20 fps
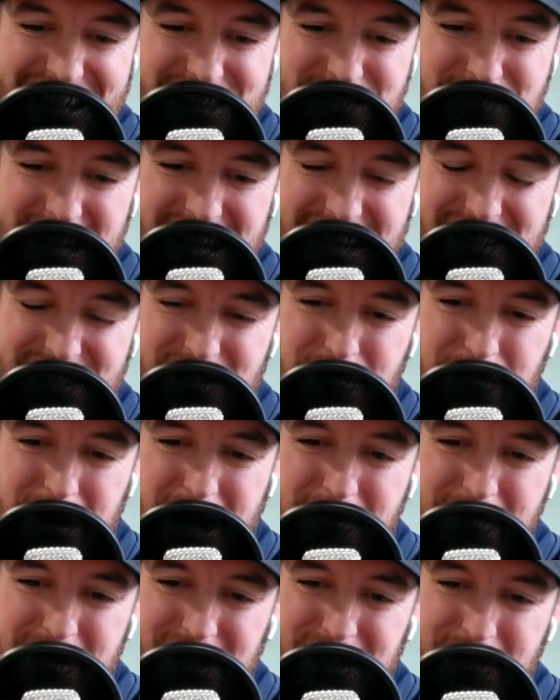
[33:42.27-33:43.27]
You made it through the
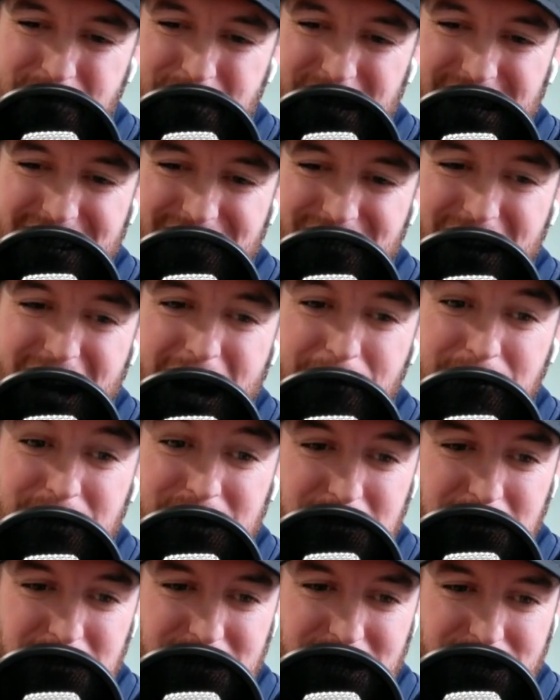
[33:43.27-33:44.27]
Milemarker Minute. Rob,
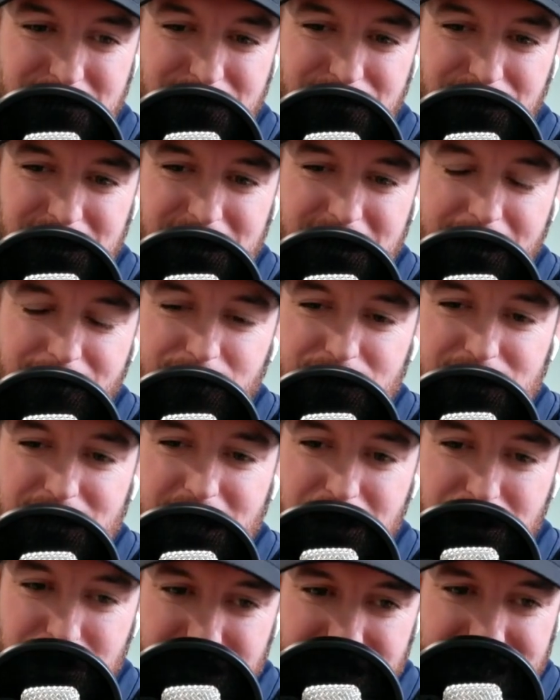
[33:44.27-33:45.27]
this was such a fun
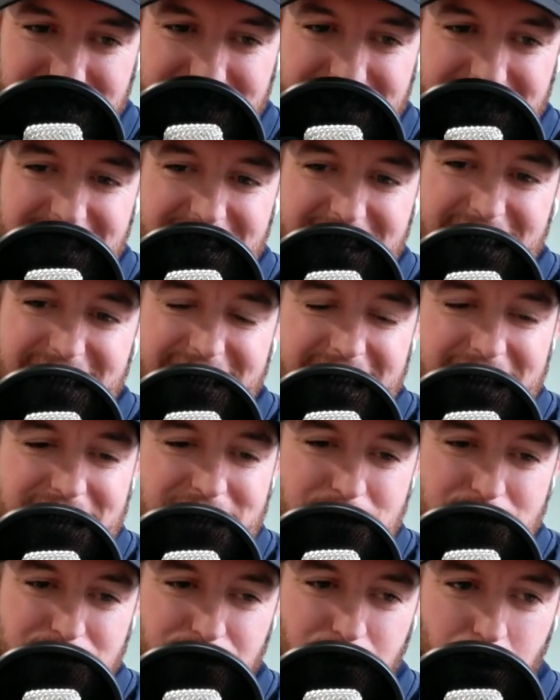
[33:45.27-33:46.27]
conversation.
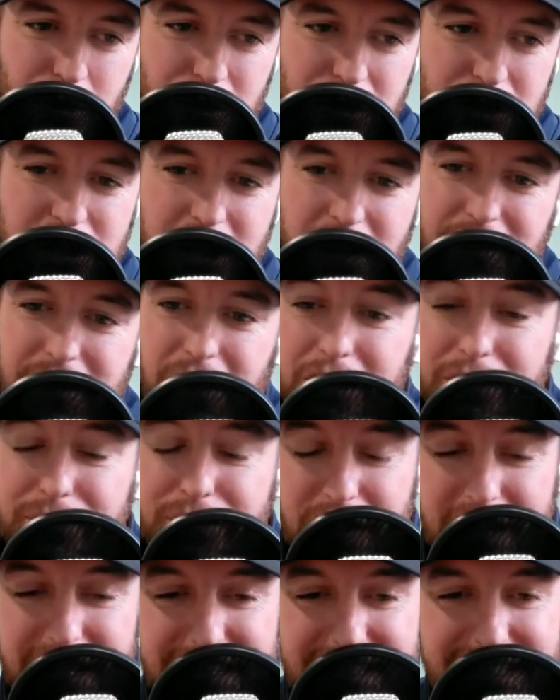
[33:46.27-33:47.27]
Thank you for sharing all of
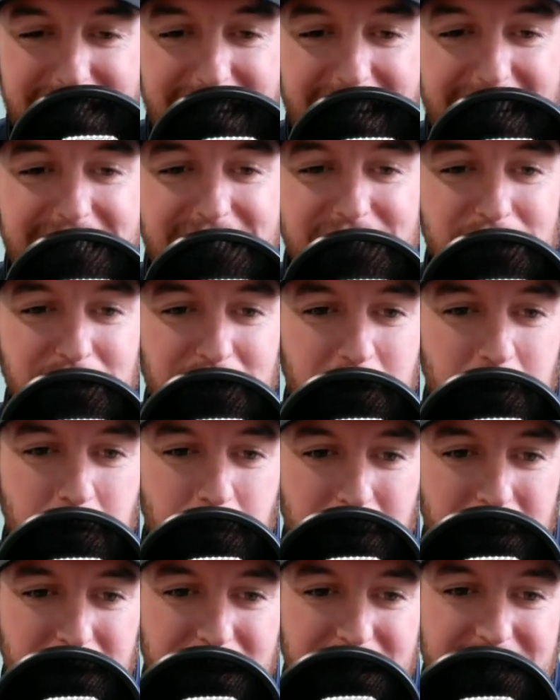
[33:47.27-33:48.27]
your insights, your
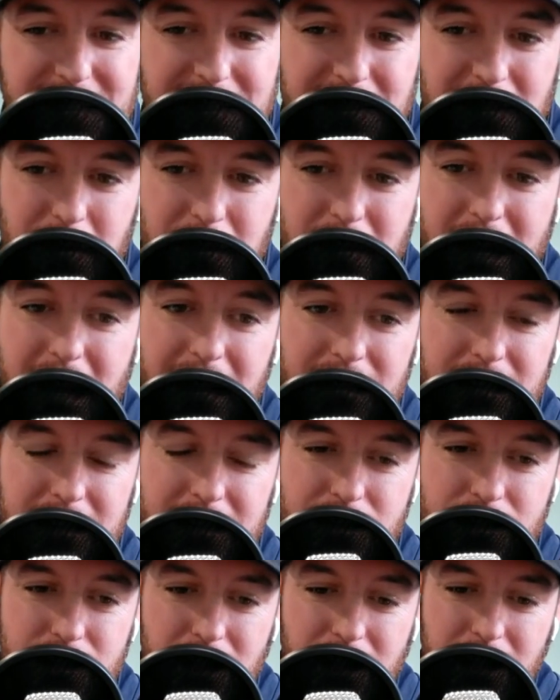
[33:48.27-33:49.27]
experience, and your
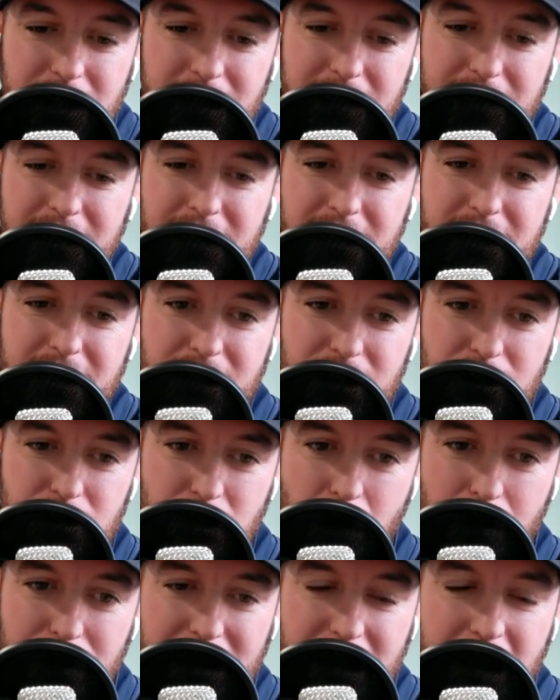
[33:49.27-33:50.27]
knowledge on
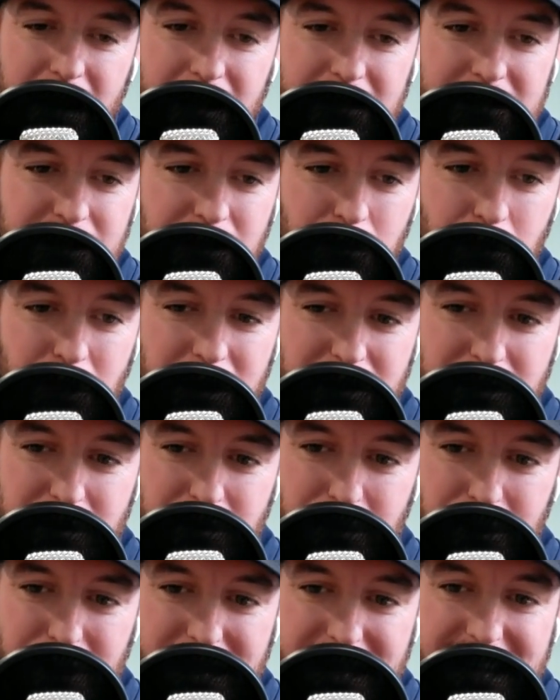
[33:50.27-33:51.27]
growing Hoxton Wealth
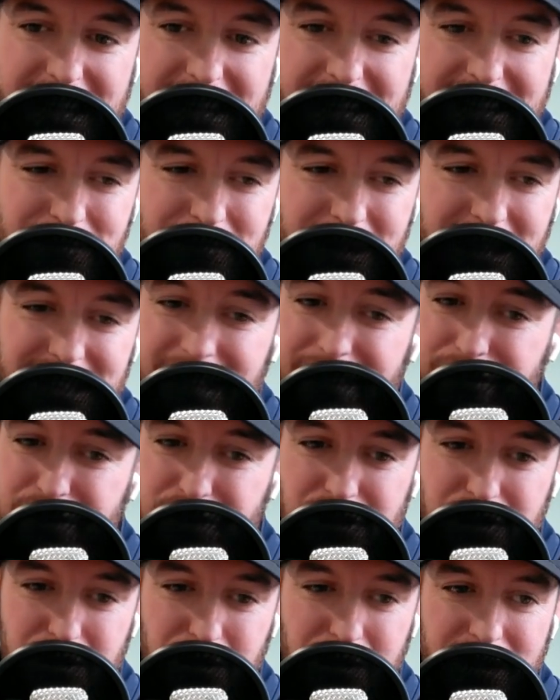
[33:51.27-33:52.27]
and Planning. I love your
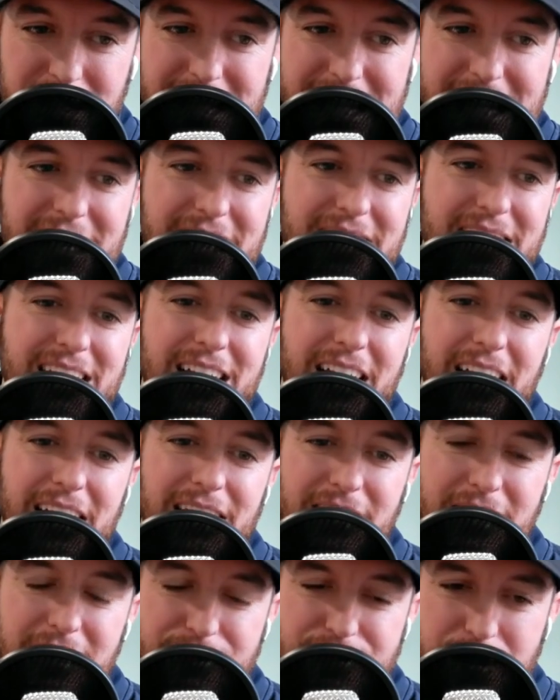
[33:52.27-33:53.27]
story. I
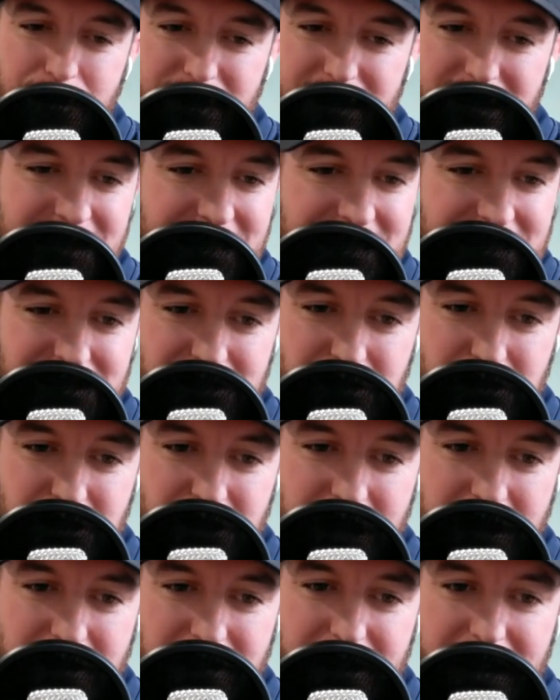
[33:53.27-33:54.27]
love some of the things that you
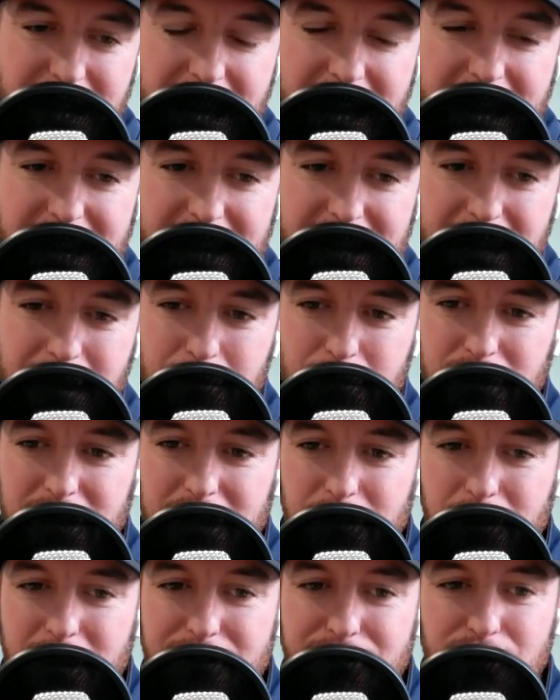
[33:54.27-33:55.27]
shared today, and I'm really
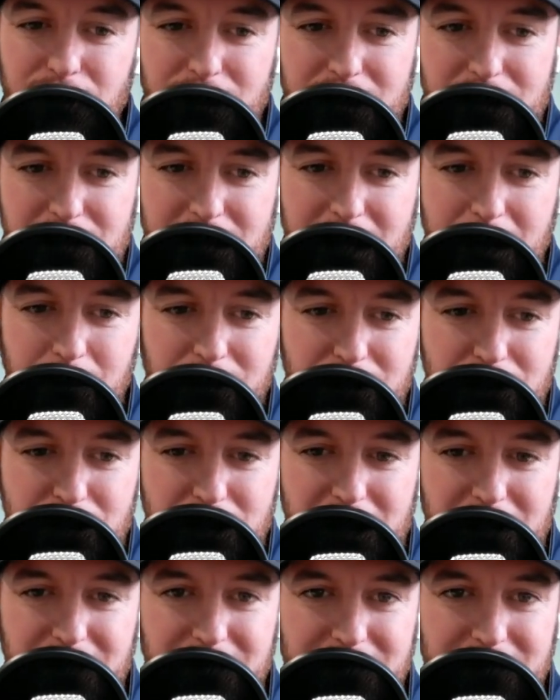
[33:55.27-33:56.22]
grateful that you came on the show.